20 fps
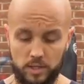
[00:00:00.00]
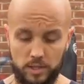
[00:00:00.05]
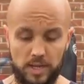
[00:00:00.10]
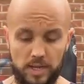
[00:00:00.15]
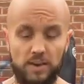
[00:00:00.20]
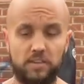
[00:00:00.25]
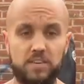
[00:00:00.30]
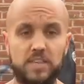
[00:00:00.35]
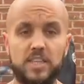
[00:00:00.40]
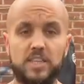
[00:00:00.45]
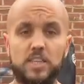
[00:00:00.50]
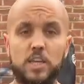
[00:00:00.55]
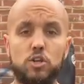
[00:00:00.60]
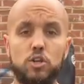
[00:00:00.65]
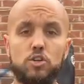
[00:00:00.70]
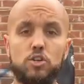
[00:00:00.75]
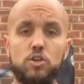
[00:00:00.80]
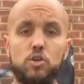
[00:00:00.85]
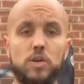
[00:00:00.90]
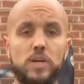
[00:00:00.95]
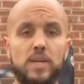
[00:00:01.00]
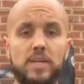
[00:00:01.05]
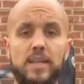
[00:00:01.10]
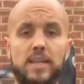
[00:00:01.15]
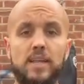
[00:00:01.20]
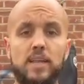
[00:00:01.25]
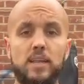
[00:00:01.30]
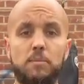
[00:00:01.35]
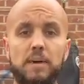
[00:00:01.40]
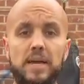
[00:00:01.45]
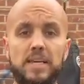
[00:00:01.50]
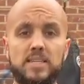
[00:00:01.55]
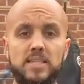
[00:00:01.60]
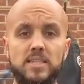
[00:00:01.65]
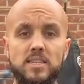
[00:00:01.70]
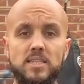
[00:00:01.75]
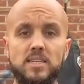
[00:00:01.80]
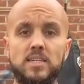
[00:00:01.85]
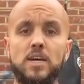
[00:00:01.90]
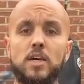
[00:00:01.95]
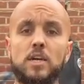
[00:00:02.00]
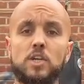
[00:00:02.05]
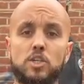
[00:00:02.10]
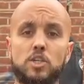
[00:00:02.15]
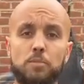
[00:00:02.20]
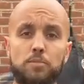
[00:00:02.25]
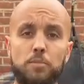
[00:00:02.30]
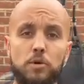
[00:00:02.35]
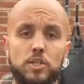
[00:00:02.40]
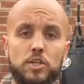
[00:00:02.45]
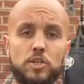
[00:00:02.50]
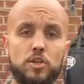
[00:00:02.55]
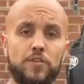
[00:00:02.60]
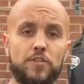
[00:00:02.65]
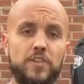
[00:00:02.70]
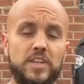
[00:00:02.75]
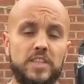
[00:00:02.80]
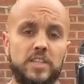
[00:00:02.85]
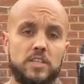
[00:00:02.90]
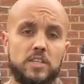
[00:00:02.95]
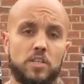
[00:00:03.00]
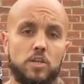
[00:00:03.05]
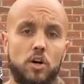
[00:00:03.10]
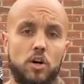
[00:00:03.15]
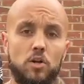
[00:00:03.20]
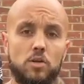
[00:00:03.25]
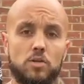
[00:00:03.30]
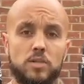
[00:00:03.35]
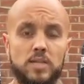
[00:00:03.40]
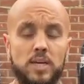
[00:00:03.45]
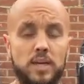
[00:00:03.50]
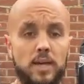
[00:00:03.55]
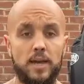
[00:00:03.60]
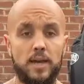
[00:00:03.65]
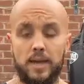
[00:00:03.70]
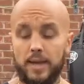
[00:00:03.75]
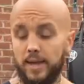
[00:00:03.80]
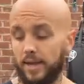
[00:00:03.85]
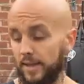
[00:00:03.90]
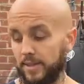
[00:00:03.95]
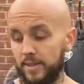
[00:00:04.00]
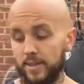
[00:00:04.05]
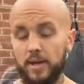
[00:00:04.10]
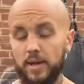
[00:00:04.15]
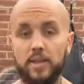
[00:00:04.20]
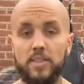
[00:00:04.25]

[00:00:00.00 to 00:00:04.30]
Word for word: everything that you do on a daily basis supports your fitness goals and